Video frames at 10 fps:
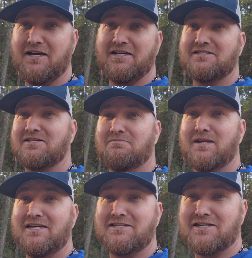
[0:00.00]
and some
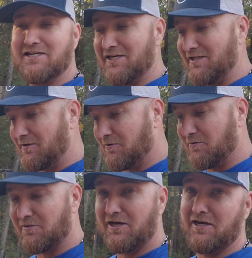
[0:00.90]
bleach and clean the
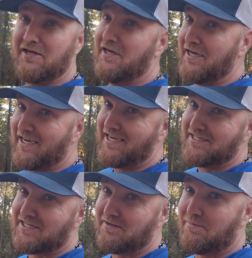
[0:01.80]
whole thing.
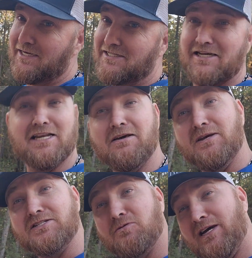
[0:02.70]
Easy peasy
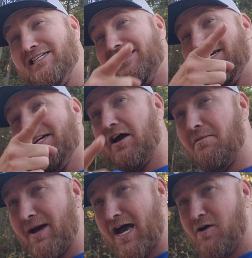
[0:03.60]
lemon squeezy,
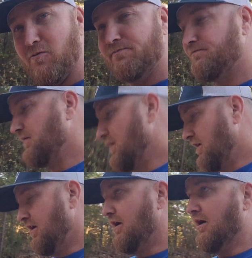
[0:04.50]
come on.
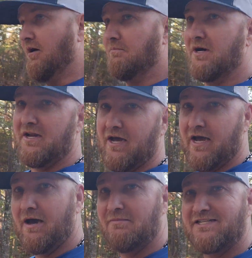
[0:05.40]
But
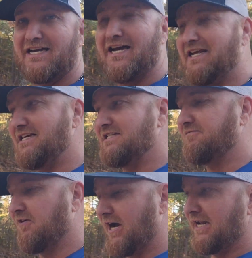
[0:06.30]
I'm excited, it's
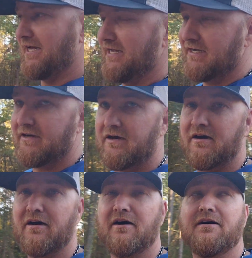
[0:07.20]
Friday.
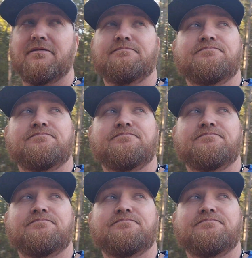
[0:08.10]
I